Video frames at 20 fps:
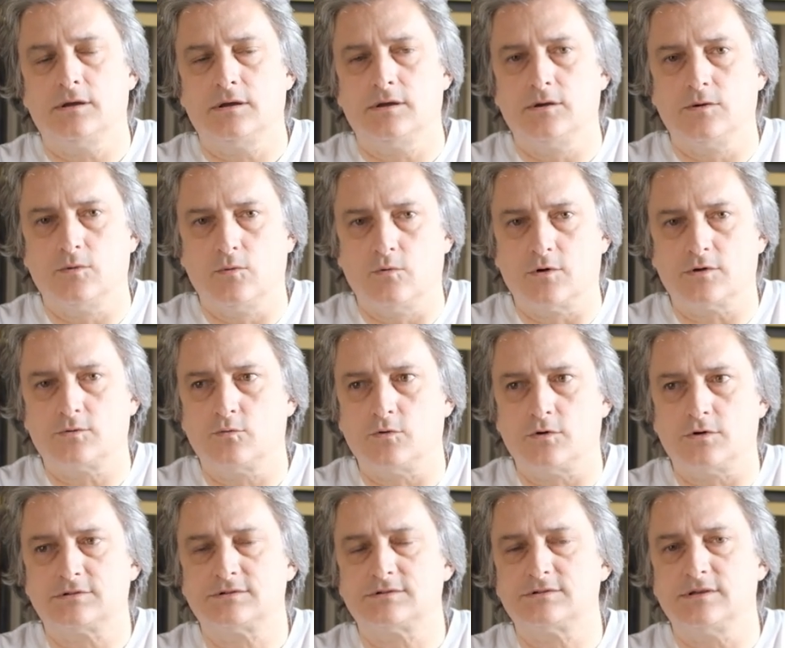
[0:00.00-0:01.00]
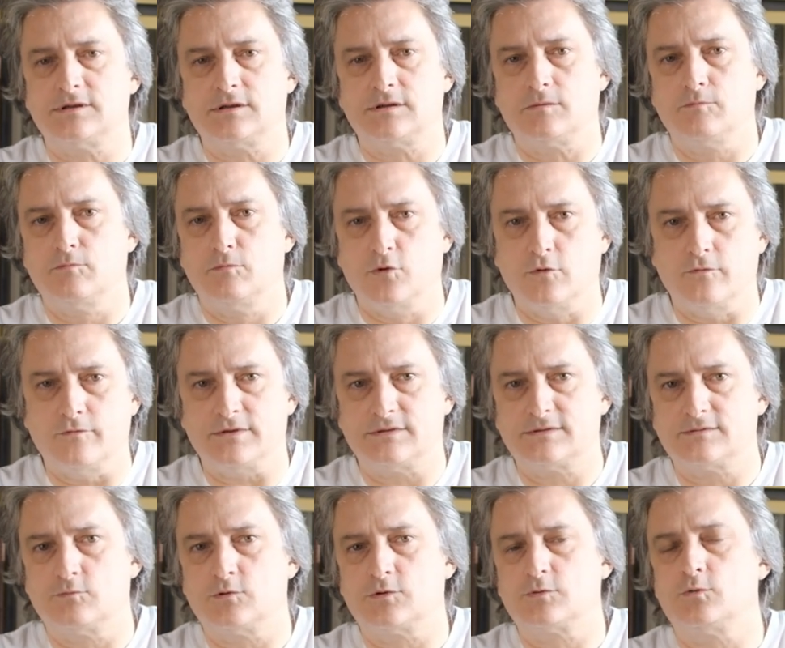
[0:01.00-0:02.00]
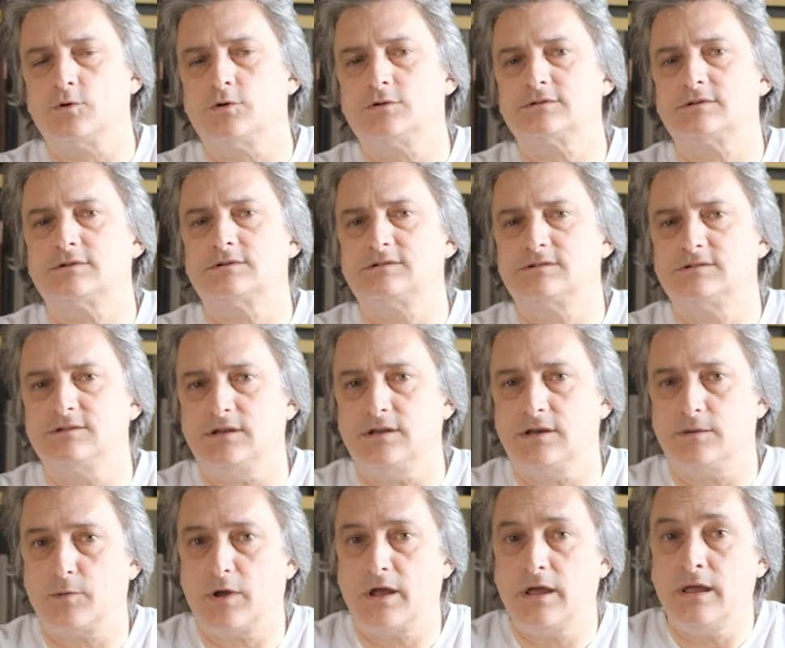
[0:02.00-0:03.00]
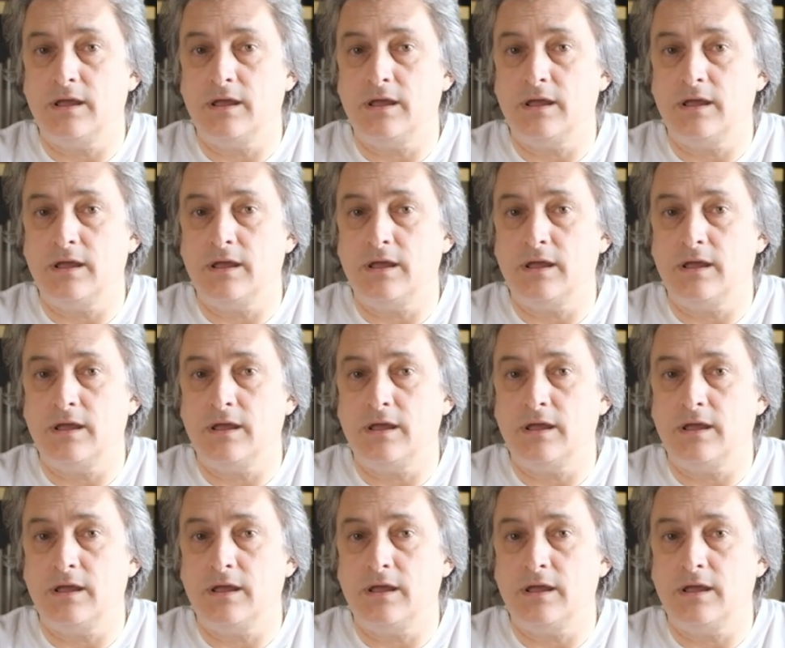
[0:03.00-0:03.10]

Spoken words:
what was the movies, what was cinema.